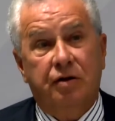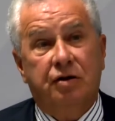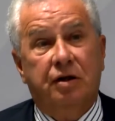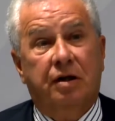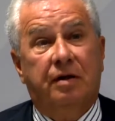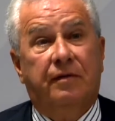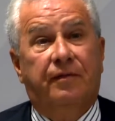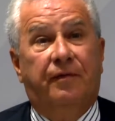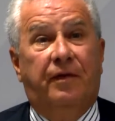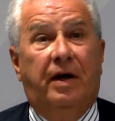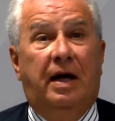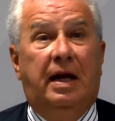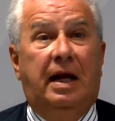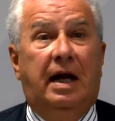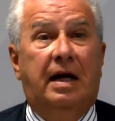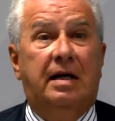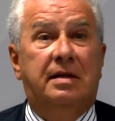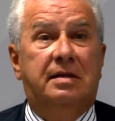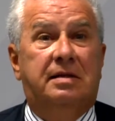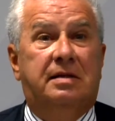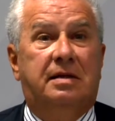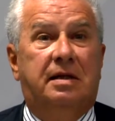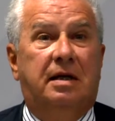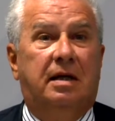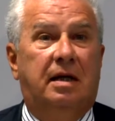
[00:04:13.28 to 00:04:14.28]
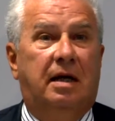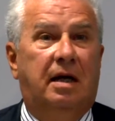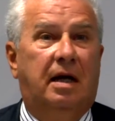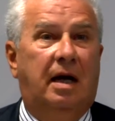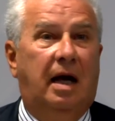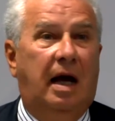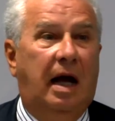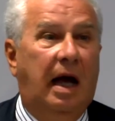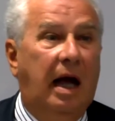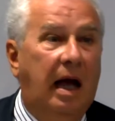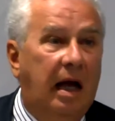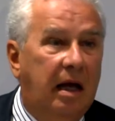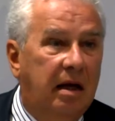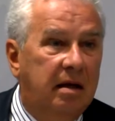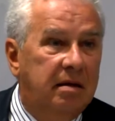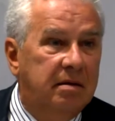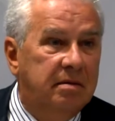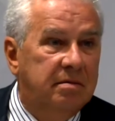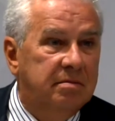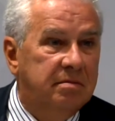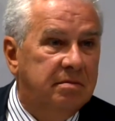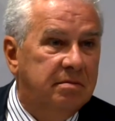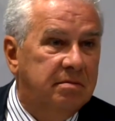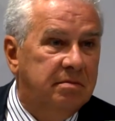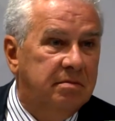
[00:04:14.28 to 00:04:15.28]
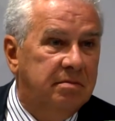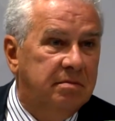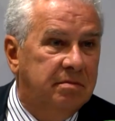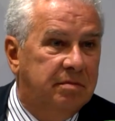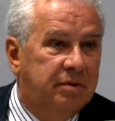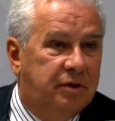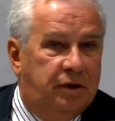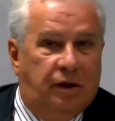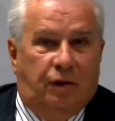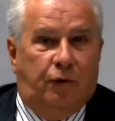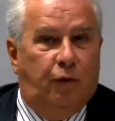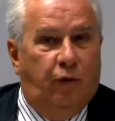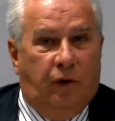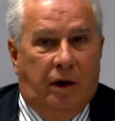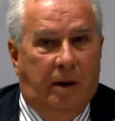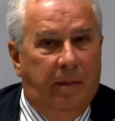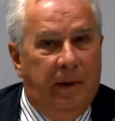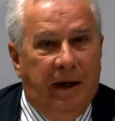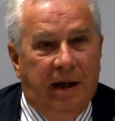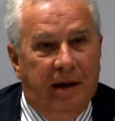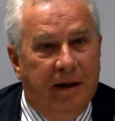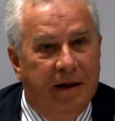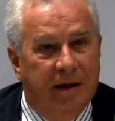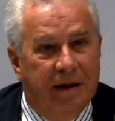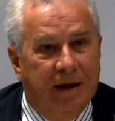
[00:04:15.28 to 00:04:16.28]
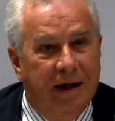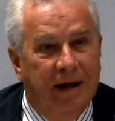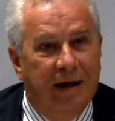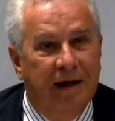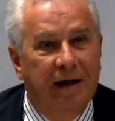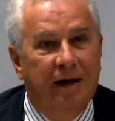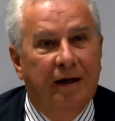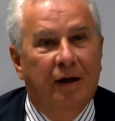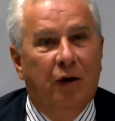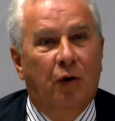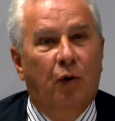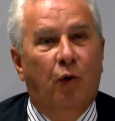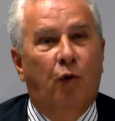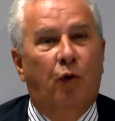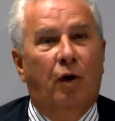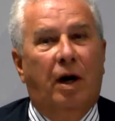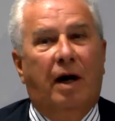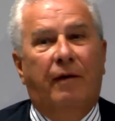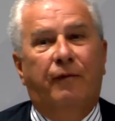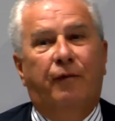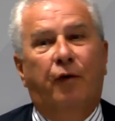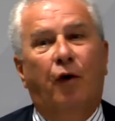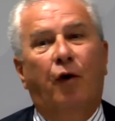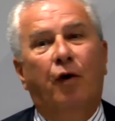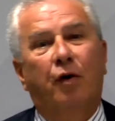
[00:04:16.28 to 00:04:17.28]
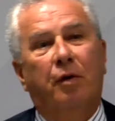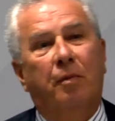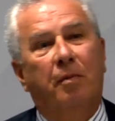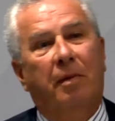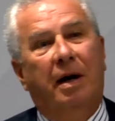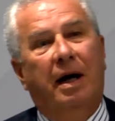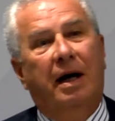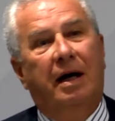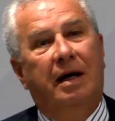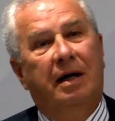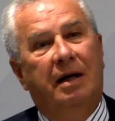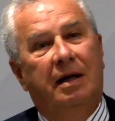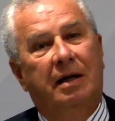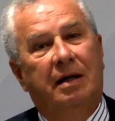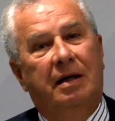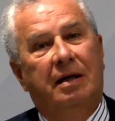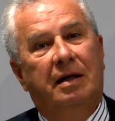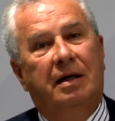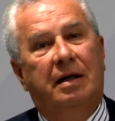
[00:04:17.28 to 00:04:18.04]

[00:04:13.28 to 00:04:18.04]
So, in my opinion, project financing undoubtedly